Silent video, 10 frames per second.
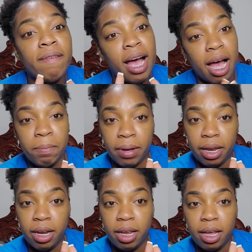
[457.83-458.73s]

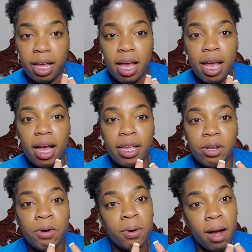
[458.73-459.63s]
happened, you
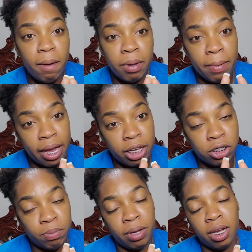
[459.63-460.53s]
know, got me back in
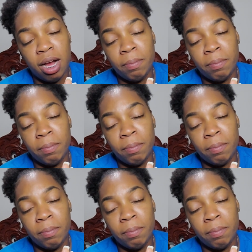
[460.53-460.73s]
Jamaica.